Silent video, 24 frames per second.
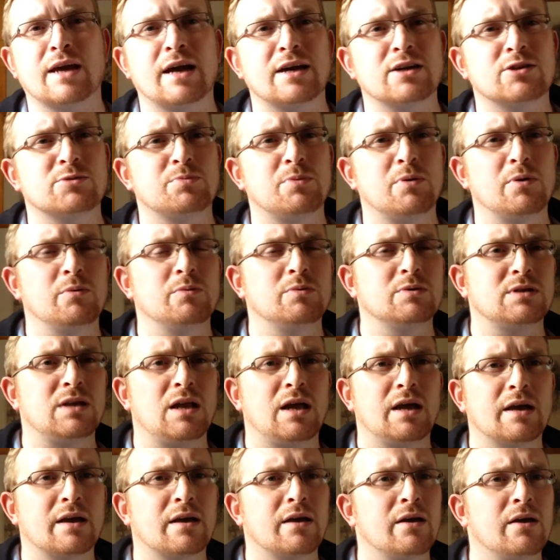cash point was
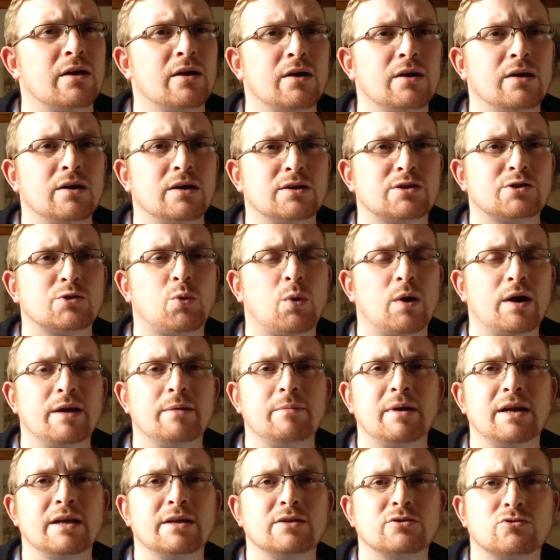like a
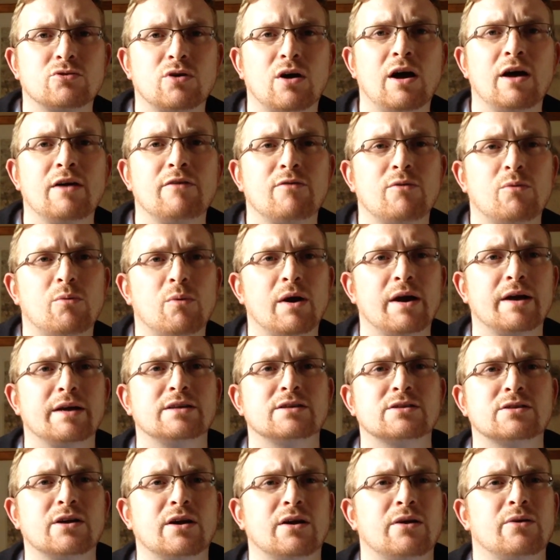20-minute drive away.
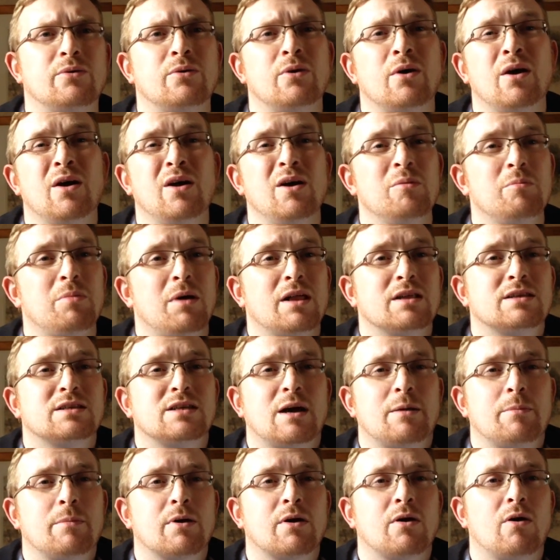So by the
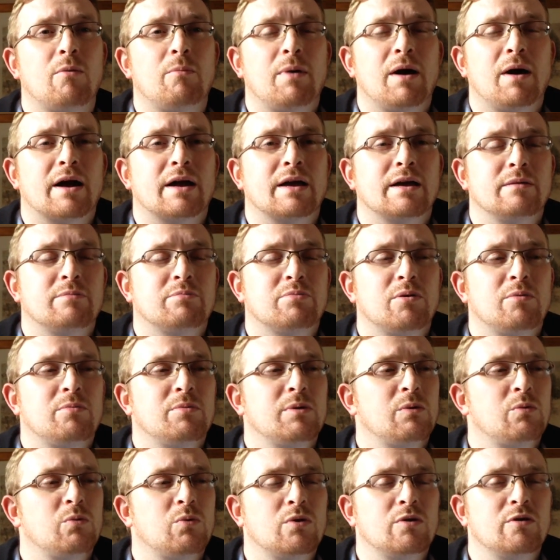time I got back, he
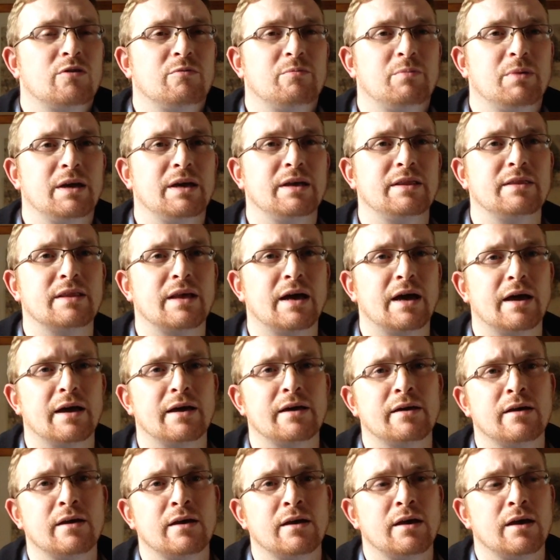probably wouldn't have been
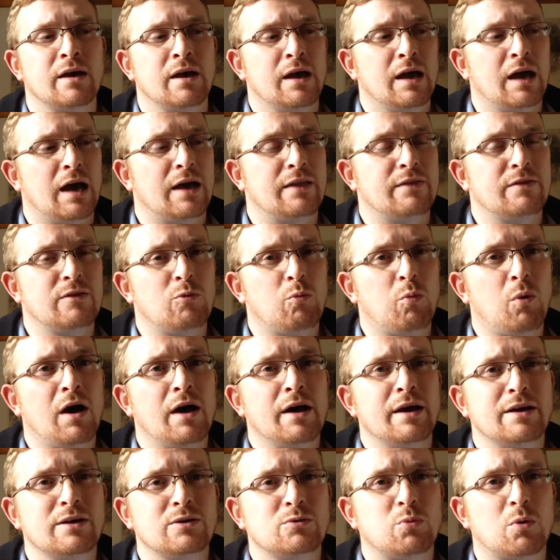there. And the
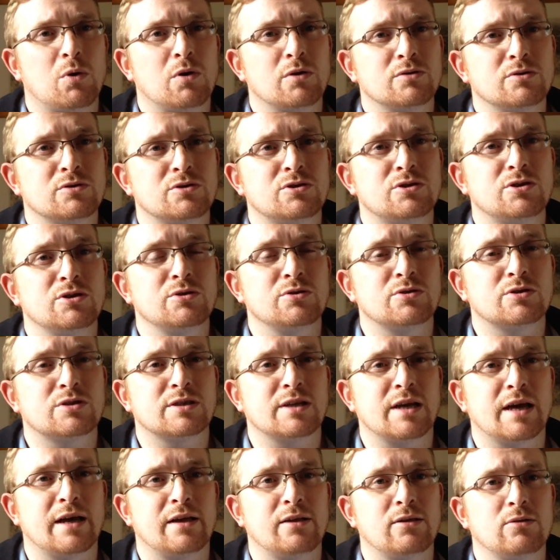wired ones do
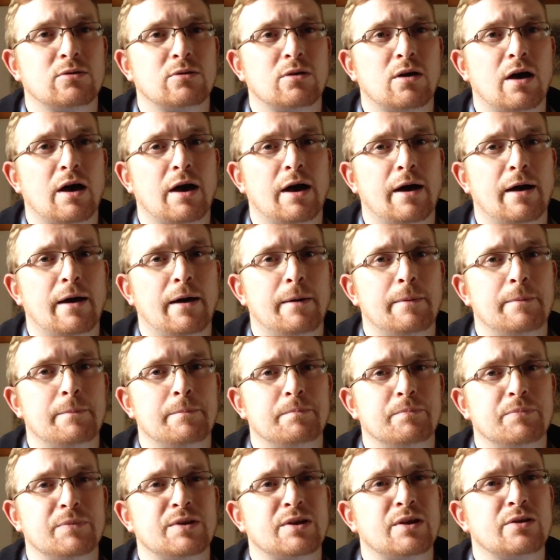sell,
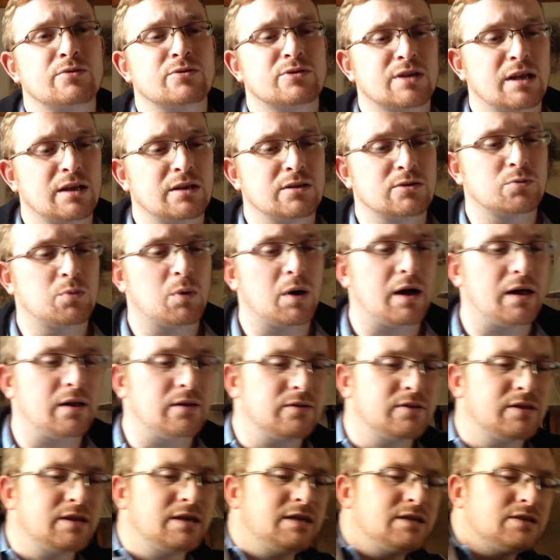they don't sell as
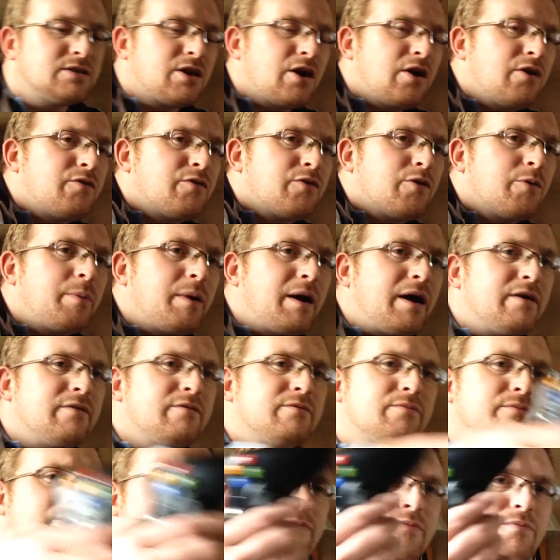well. These go for
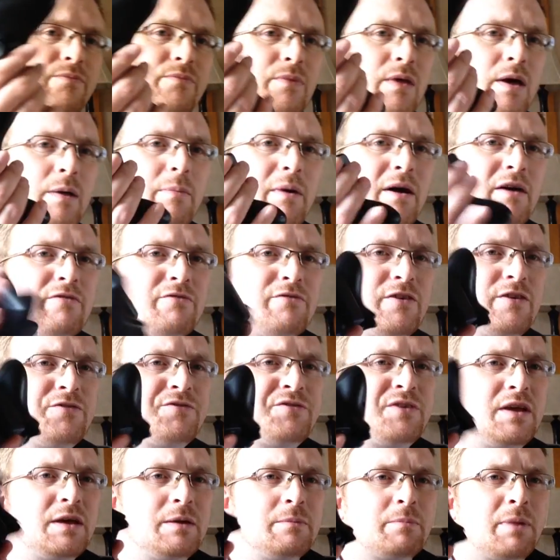about
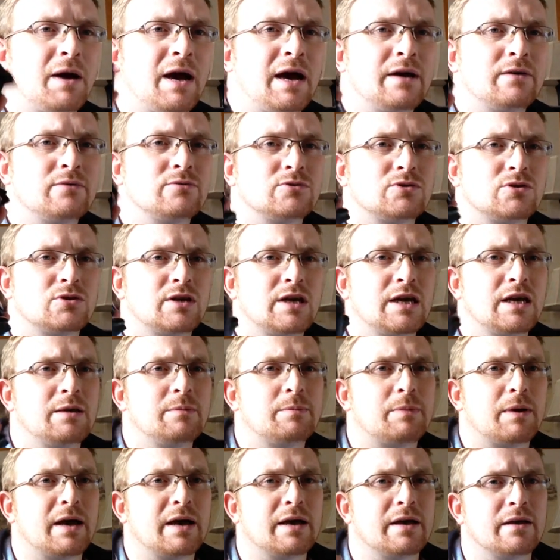£15 on
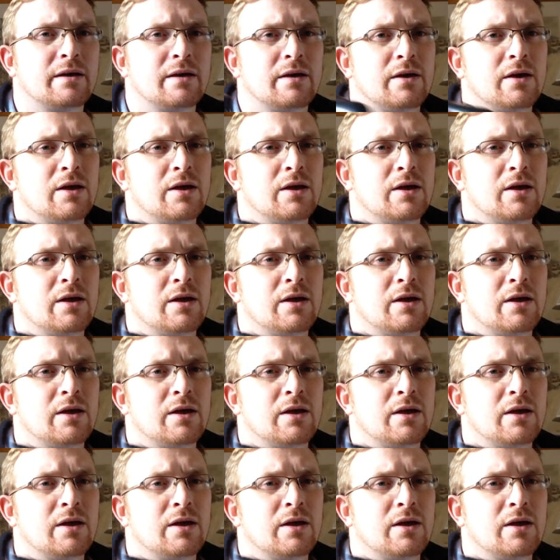eBay,